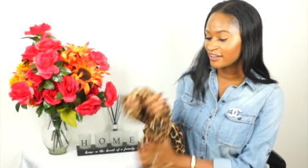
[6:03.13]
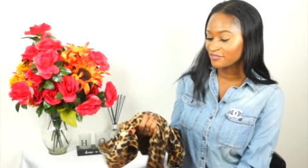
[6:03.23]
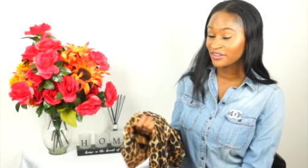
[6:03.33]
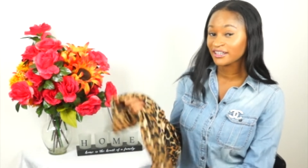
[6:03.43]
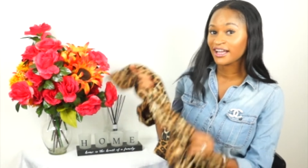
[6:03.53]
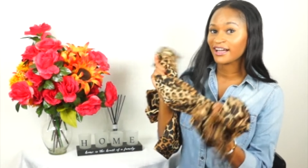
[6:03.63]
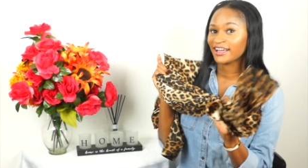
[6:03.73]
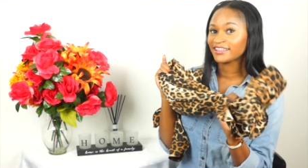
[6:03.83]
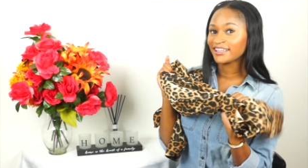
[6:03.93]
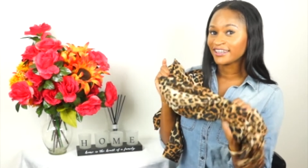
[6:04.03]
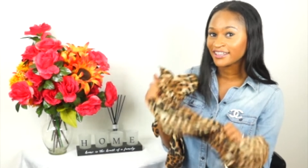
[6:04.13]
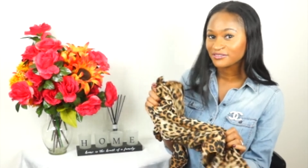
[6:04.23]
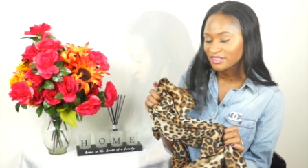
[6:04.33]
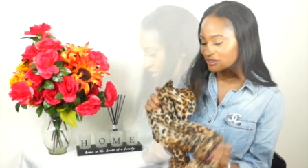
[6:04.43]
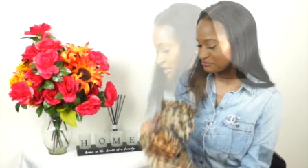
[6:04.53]
love it, I love
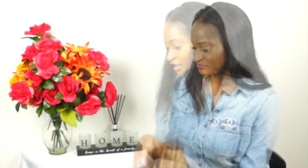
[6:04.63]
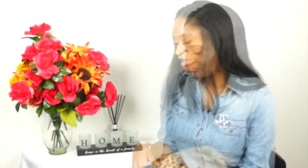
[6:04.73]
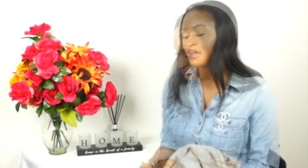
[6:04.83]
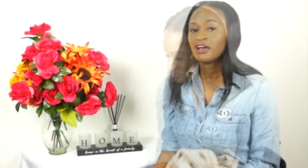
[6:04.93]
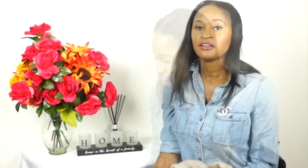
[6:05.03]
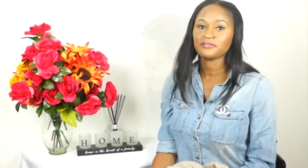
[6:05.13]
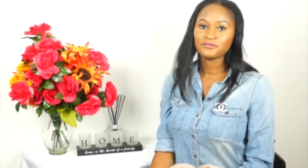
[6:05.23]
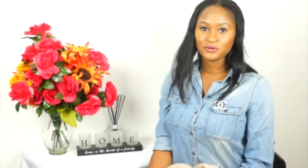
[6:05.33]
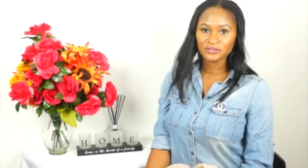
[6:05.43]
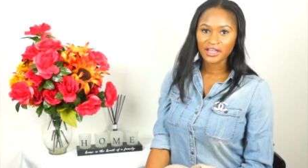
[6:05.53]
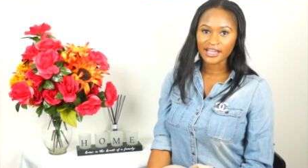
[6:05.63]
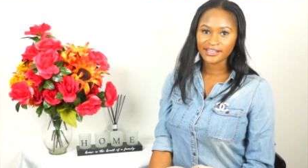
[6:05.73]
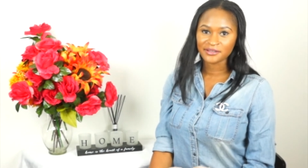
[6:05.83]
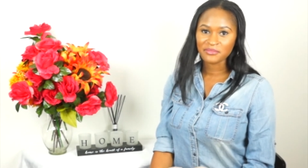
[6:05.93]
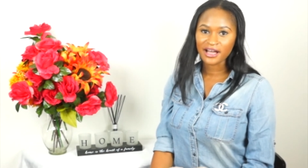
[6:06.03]
it. The fourth
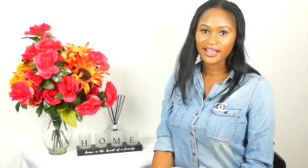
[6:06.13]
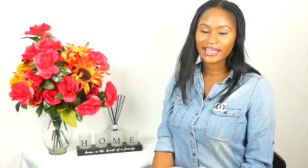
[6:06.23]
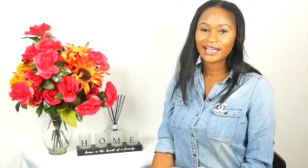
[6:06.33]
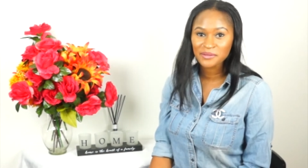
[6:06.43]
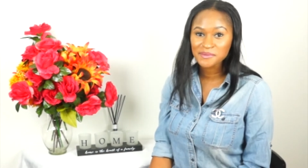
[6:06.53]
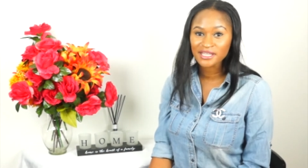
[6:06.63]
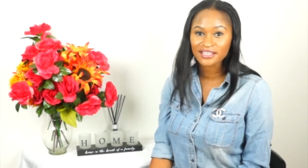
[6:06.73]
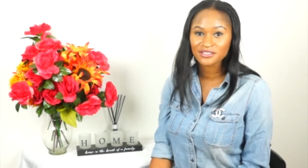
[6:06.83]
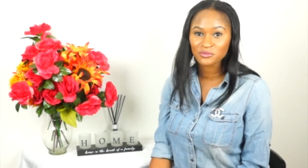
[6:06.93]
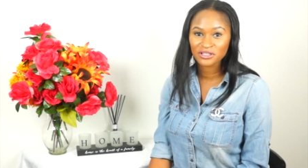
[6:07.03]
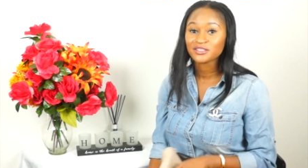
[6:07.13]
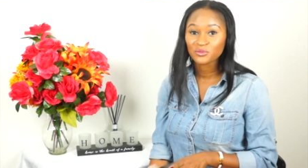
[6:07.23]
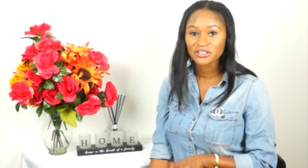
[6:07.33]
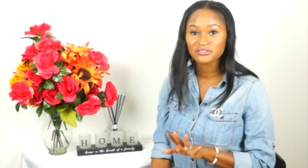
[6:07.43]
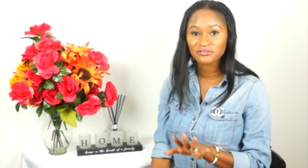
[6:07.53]
item I am obsessed with this
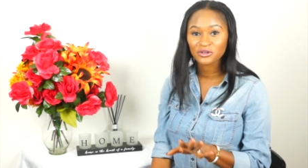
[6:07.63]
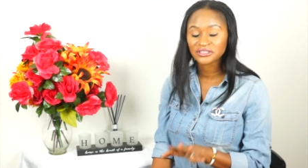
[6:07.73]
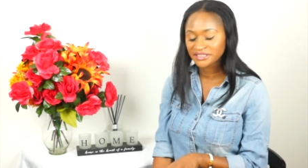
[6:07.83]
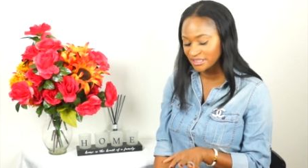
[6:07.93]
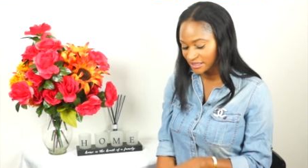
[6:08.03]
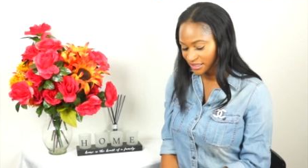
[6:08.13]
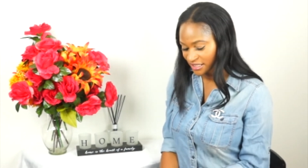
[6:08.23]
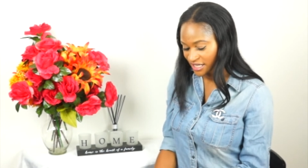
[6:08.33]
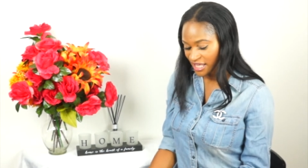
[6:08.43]
winter-fall season